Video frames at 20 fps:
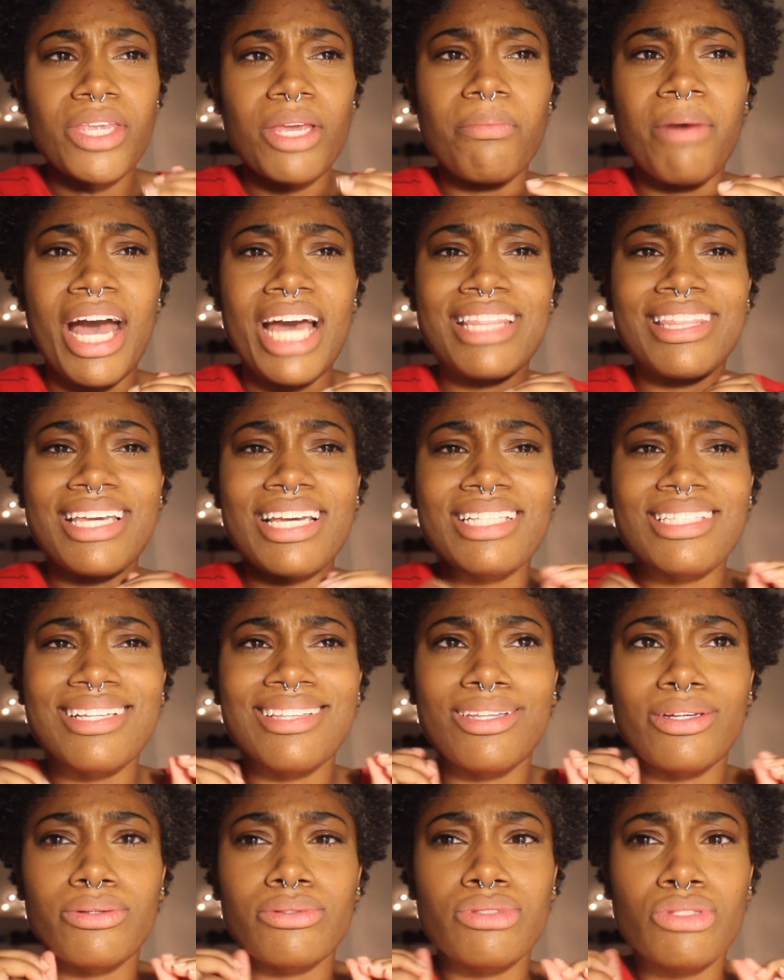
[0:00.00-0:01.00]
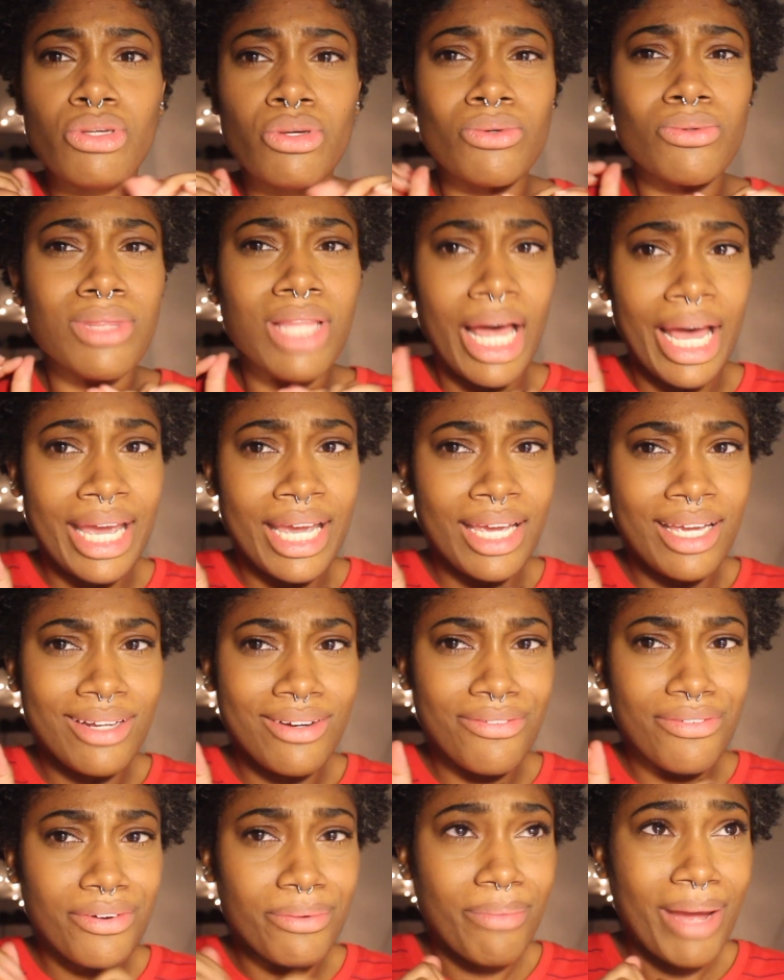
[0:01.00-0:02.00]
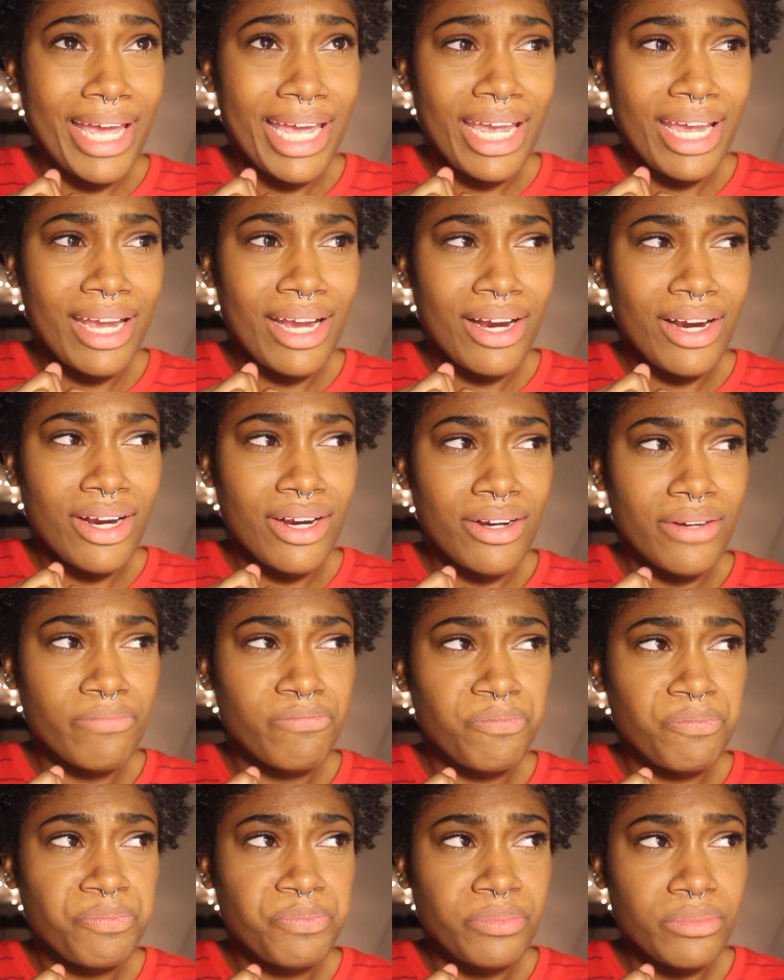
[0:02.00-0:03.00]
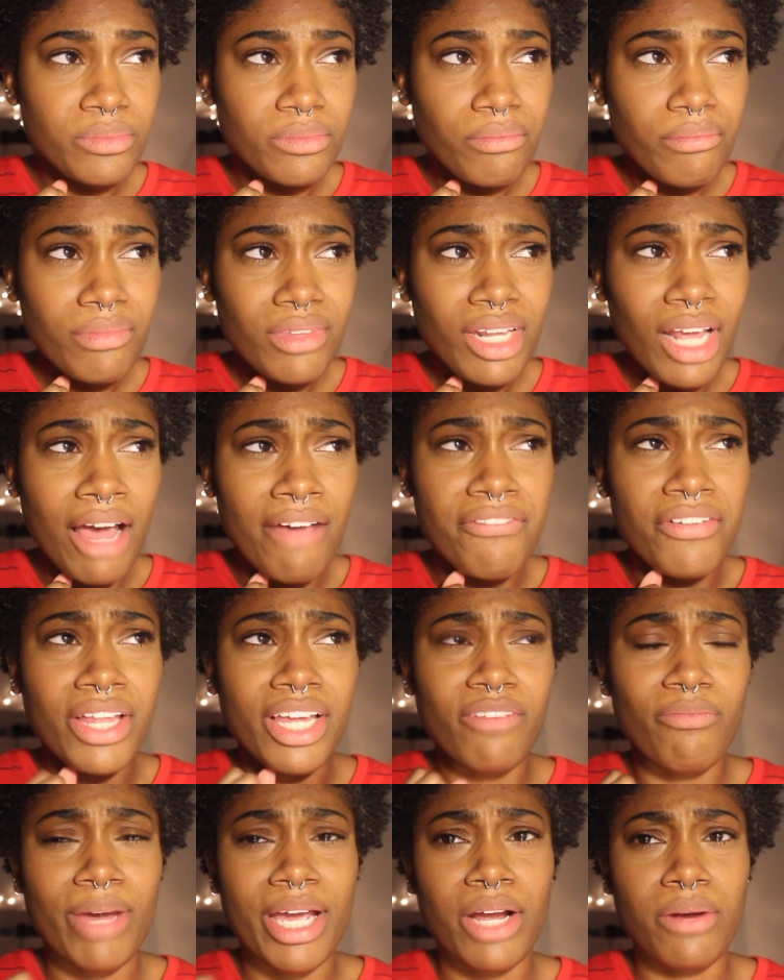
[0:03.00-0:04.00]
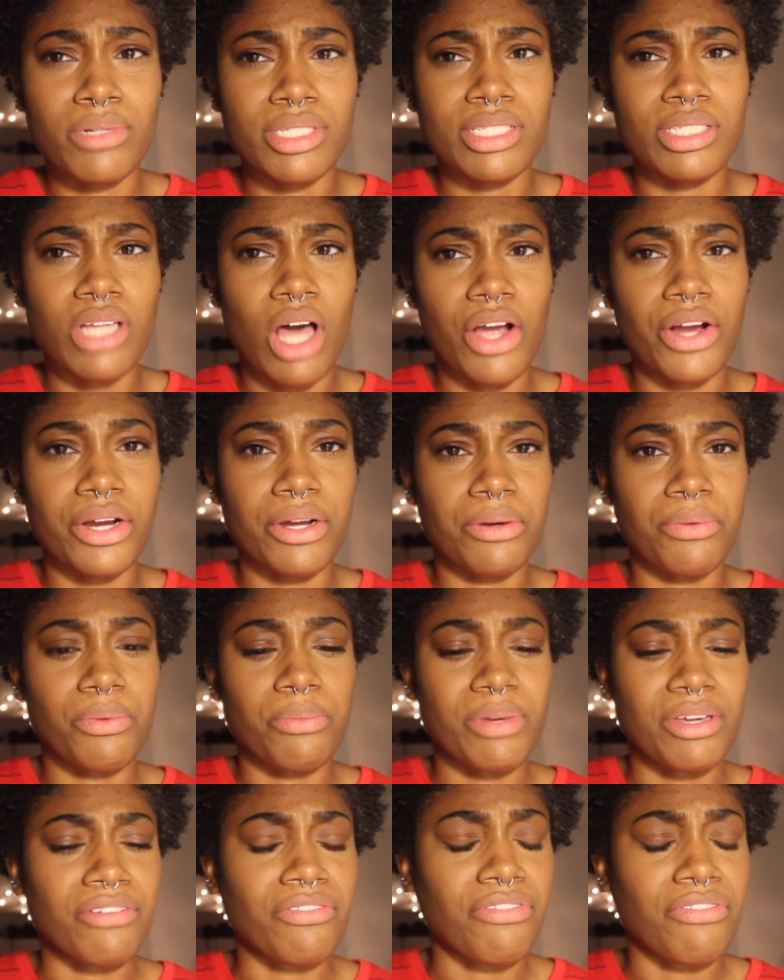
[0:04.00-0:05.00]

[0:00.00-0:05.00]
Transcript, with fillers: but I think it's a little too light for my hair. I feel like if my hair was longer it would be